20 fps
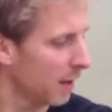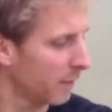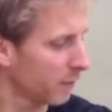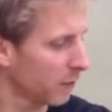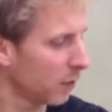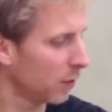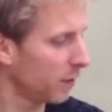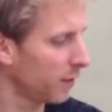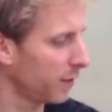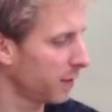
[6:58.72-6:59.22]

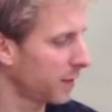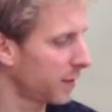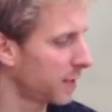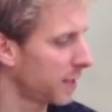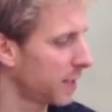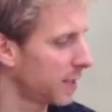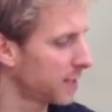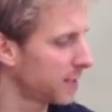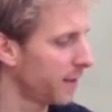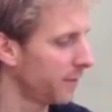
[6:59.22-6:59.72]
got
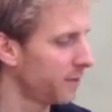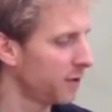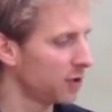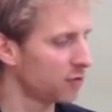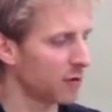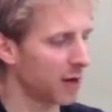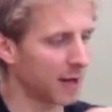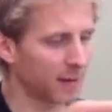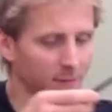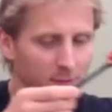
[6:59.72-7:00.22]
70
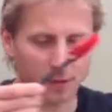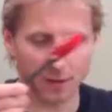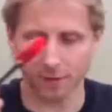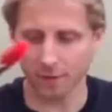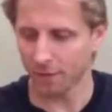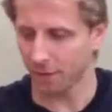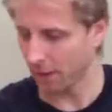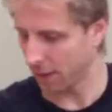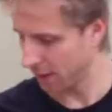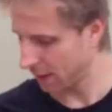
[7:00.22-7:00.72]
grams
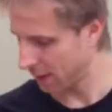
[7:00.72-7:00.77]
of